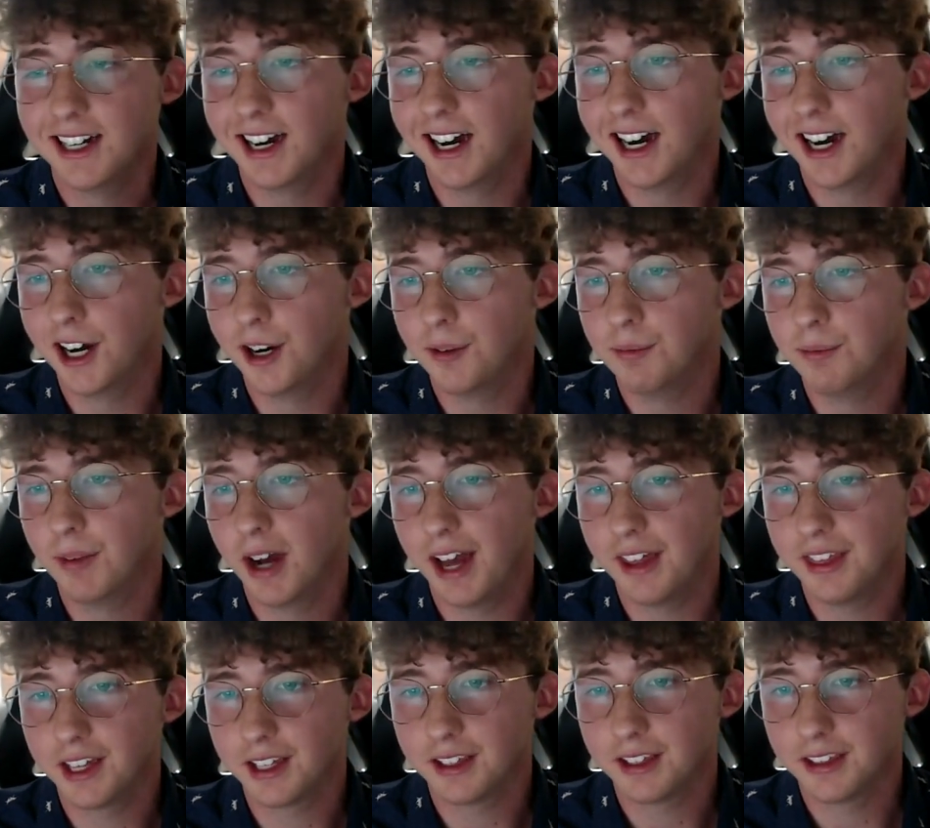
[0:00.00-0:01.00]
Um,
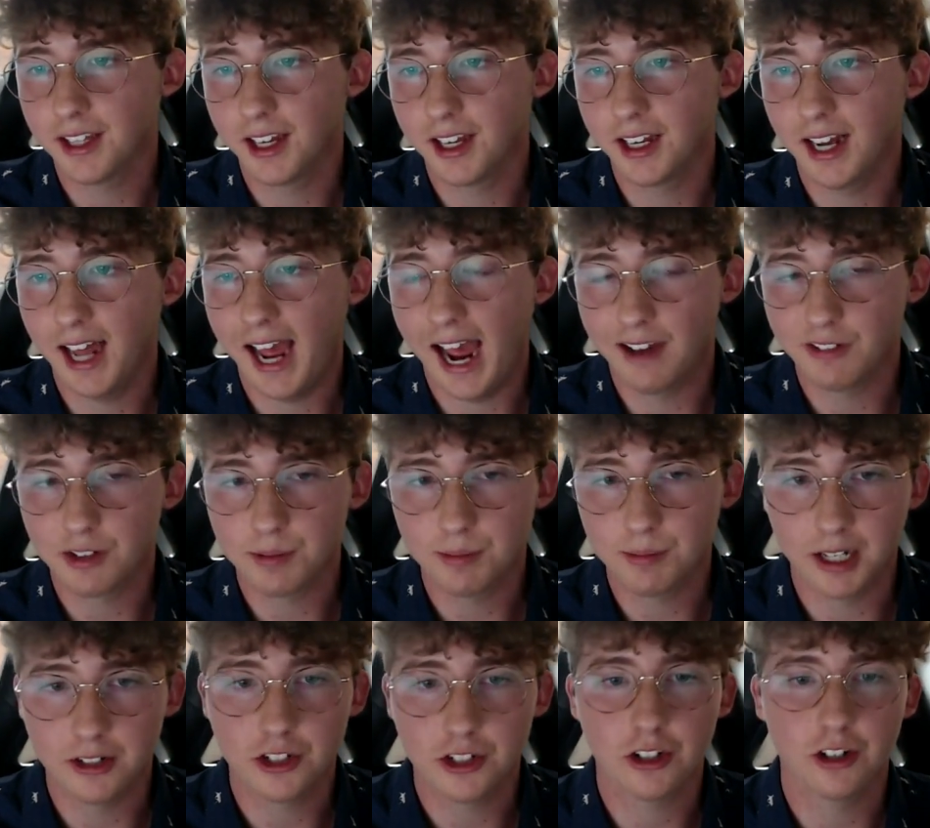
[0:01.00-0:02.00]
I think that having
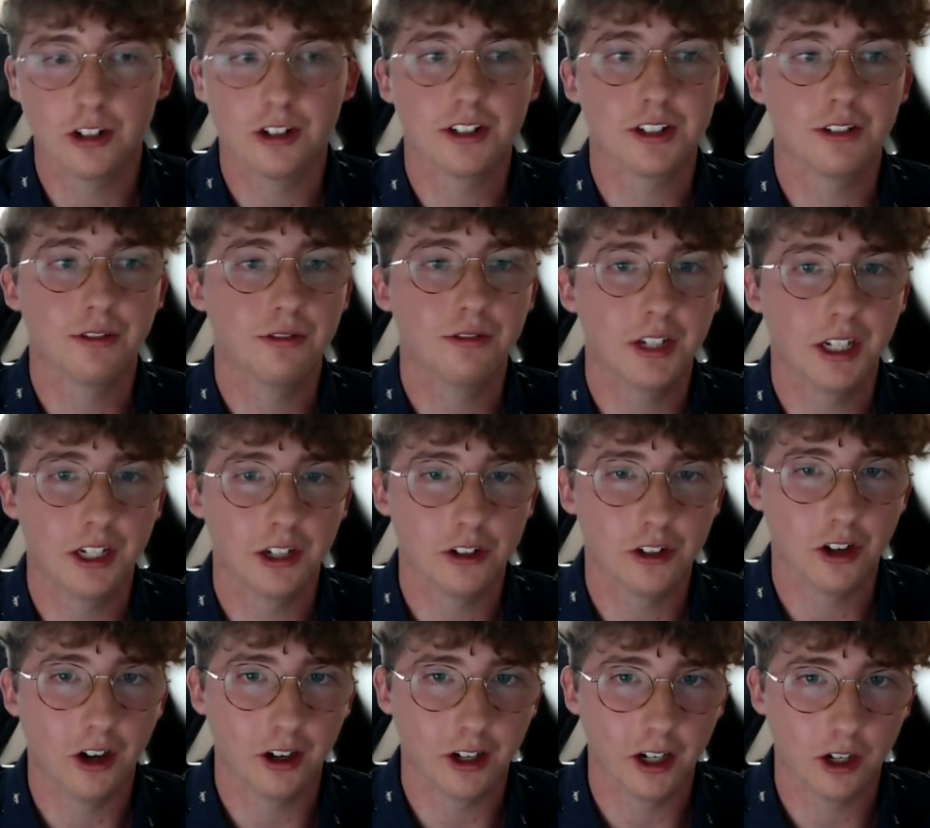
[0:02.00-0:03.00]
pet insurance and feeding your
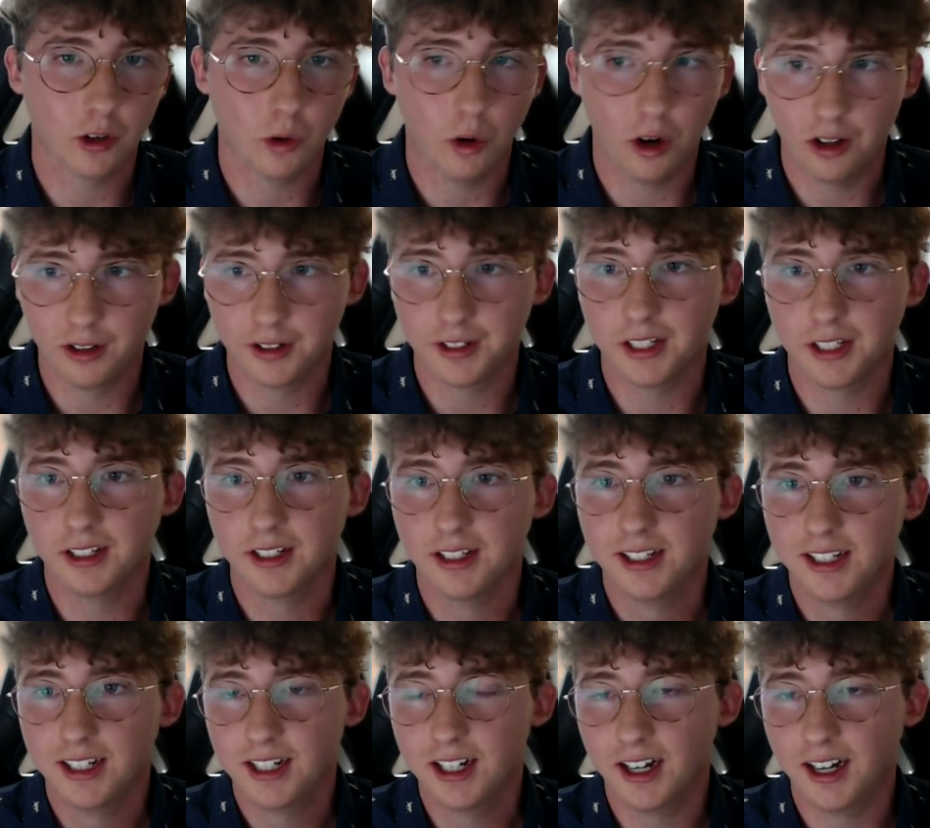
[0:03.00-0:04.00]
dog a quality
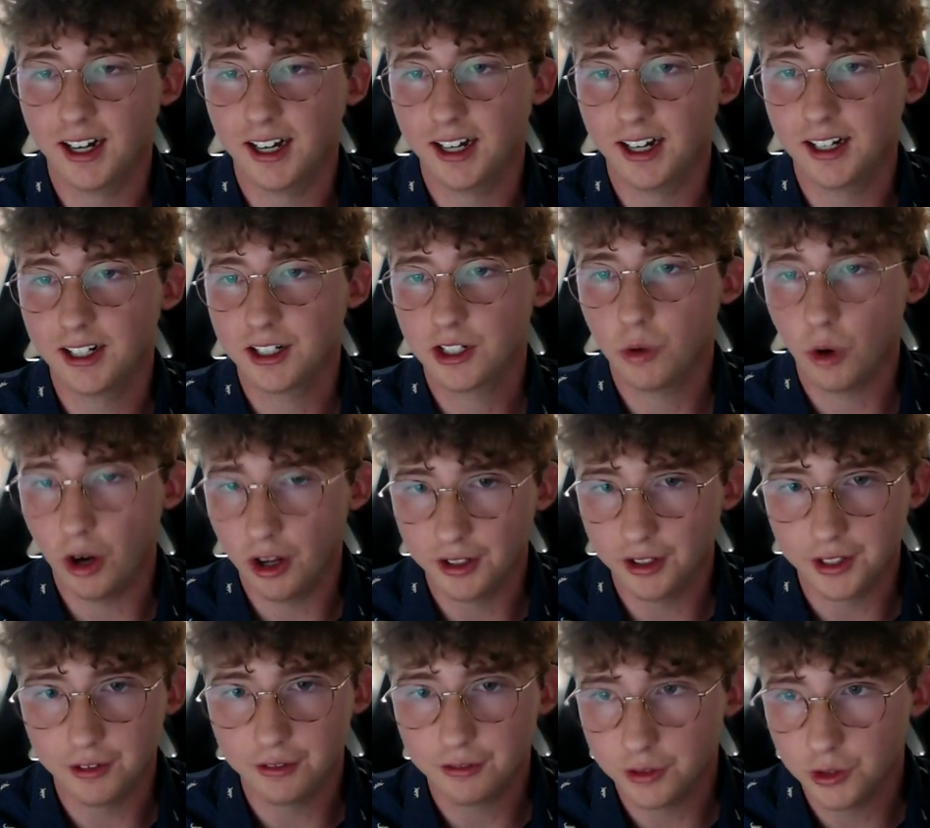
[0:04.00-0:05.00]
uh,
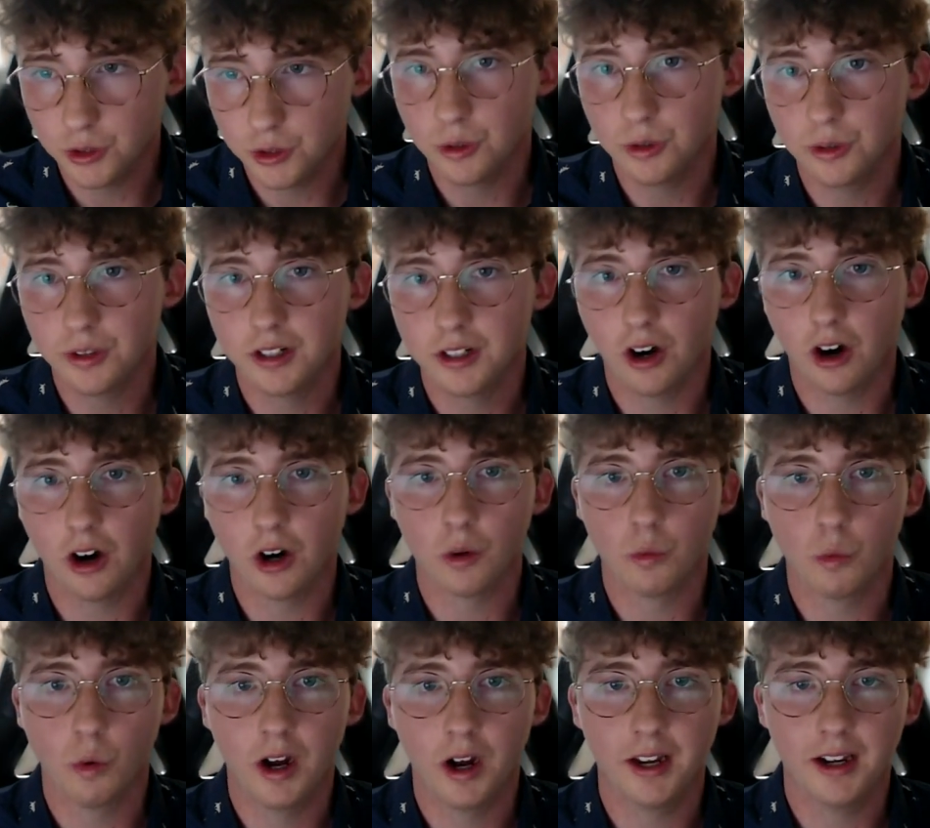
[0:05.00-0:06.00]
quality food are
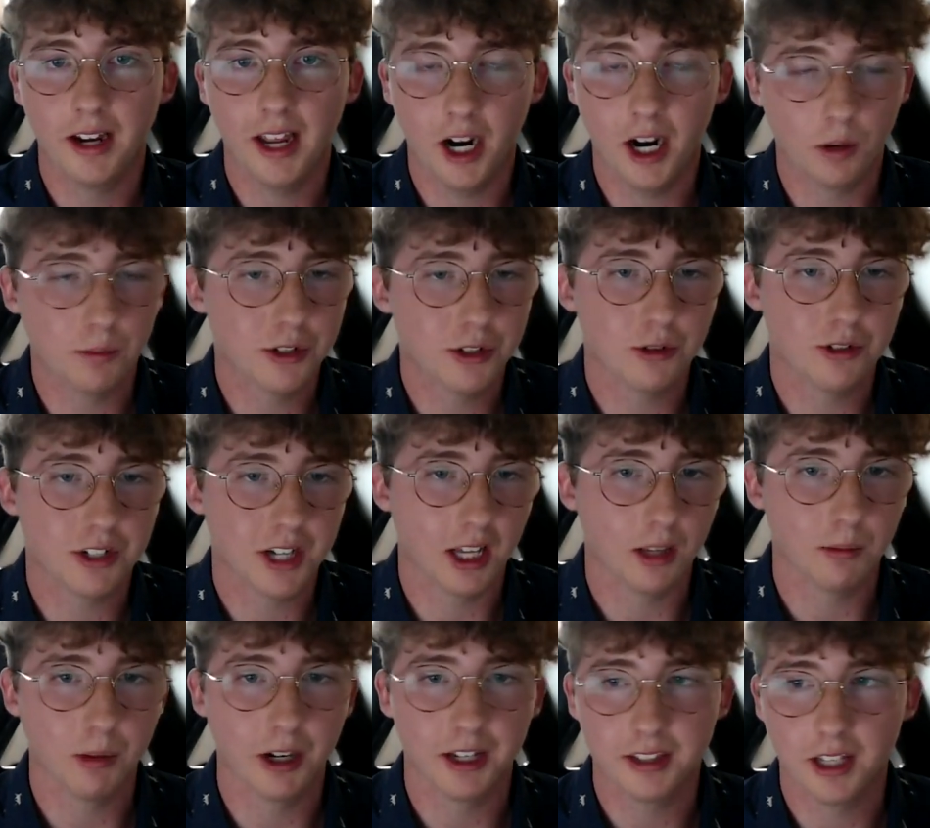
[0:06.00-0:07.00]
what helps you
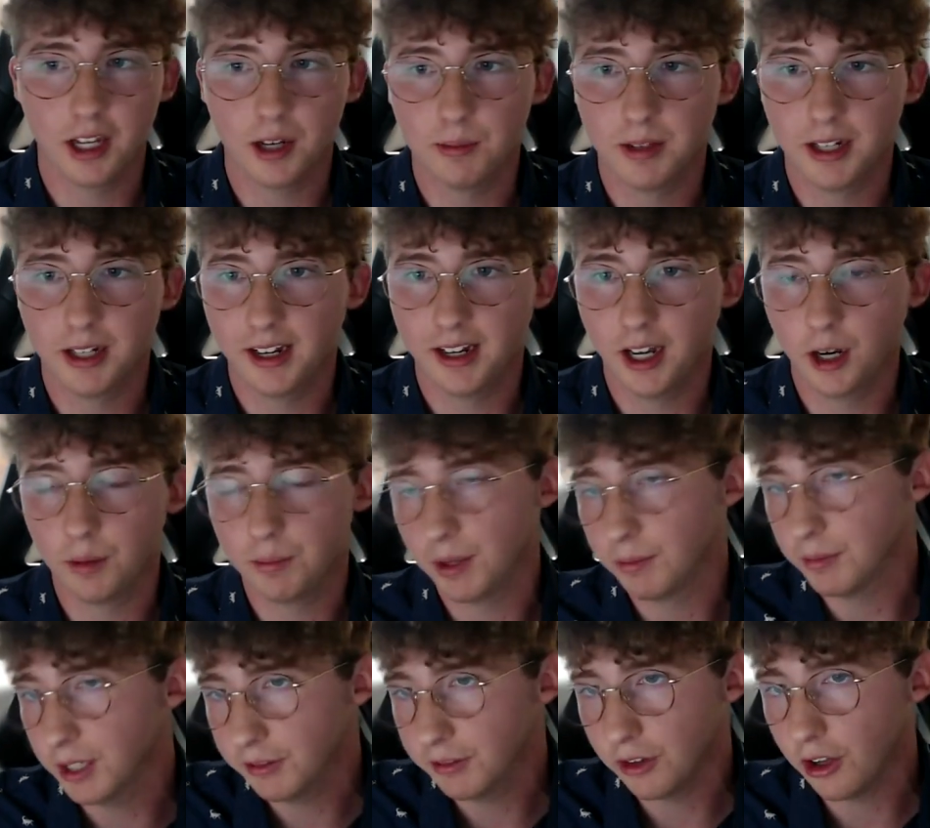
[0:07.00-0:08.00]
celebrate them and, and help
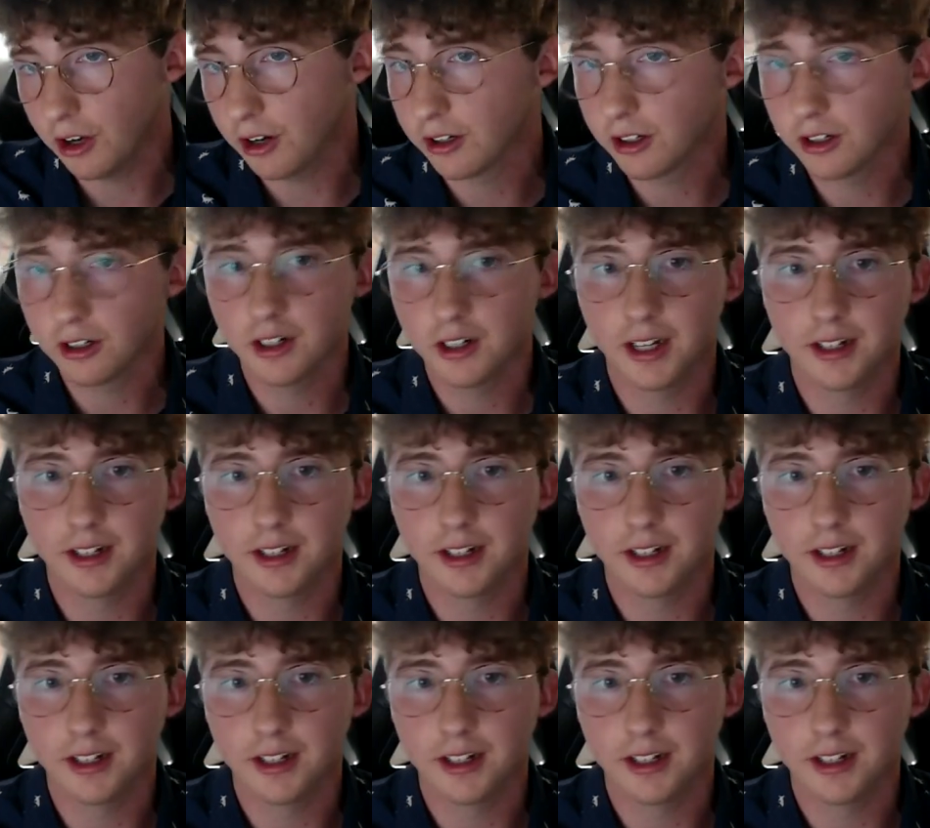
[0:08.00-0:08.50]
them live longer.